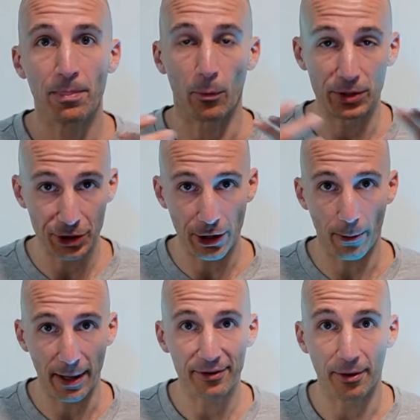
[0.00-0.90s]
which
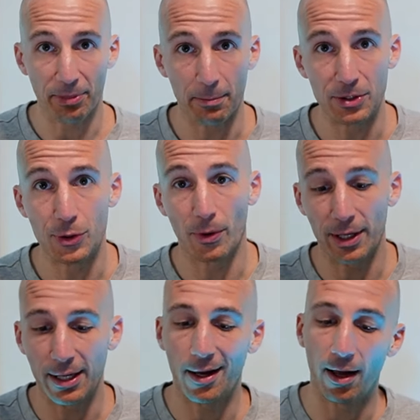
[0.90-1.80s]
makes up the
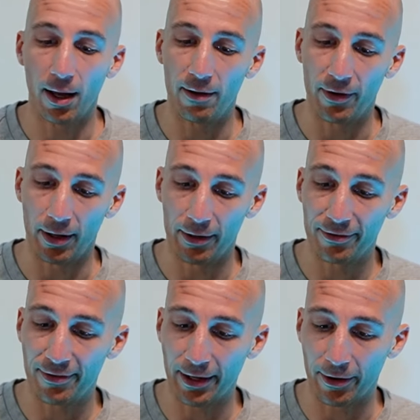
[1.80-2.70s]
majority of a
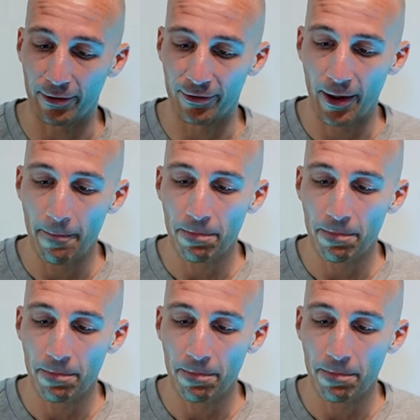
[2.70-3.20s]
Snickers.